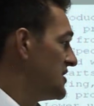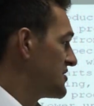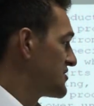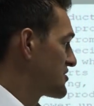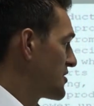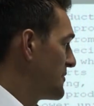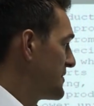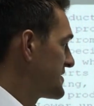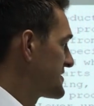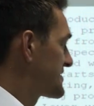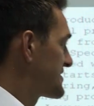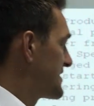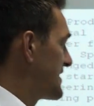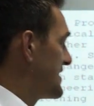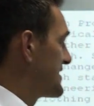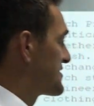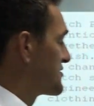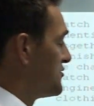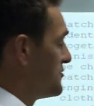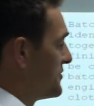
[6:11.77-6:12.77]
So
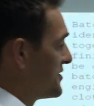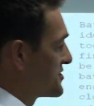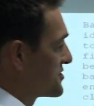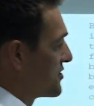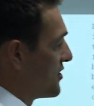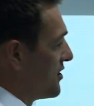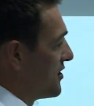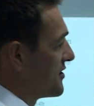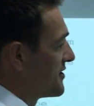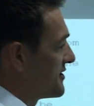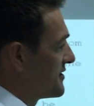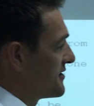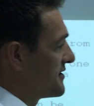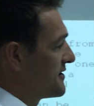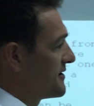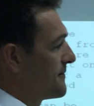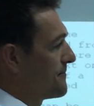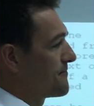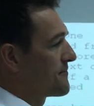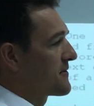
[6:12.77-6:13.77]
it's almost got,
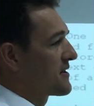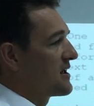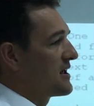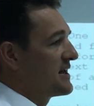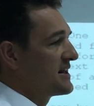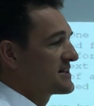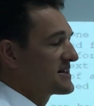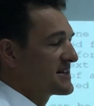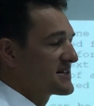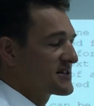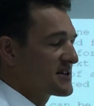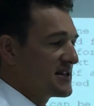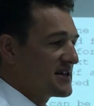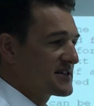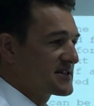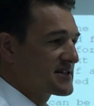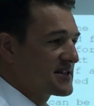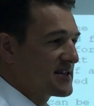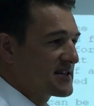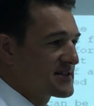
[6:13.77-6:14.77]

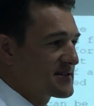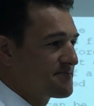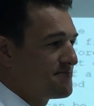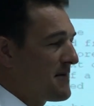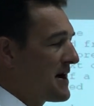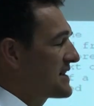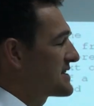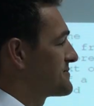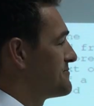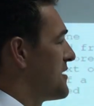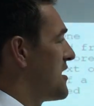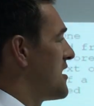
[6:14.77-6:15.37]
it's mass